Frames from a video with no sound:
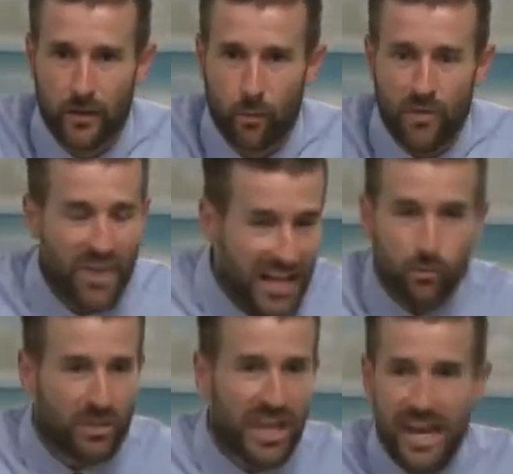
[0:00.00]
Well, that's
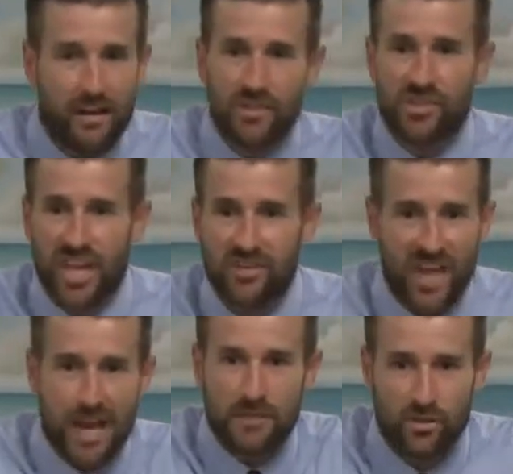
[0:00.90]
what the English King
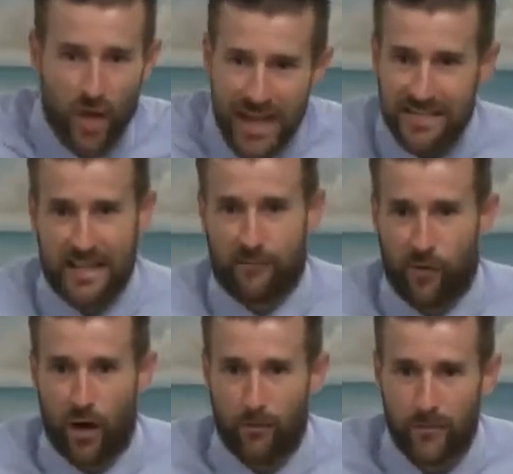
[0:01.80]
James is translated
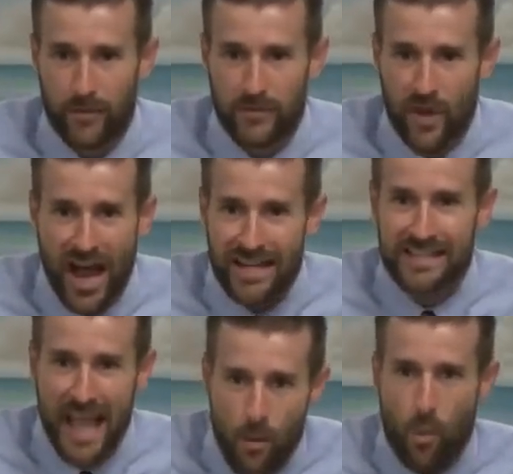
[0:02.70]
from. So how does
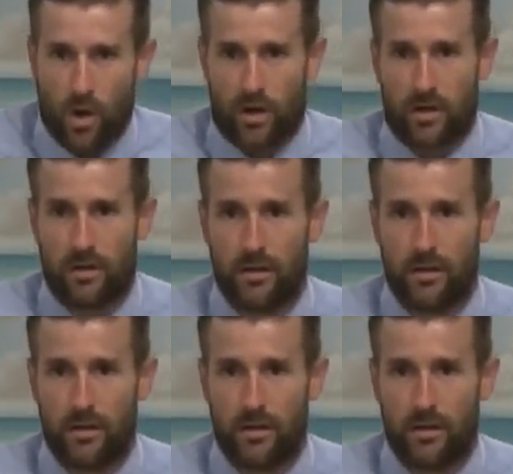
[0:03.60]
that work?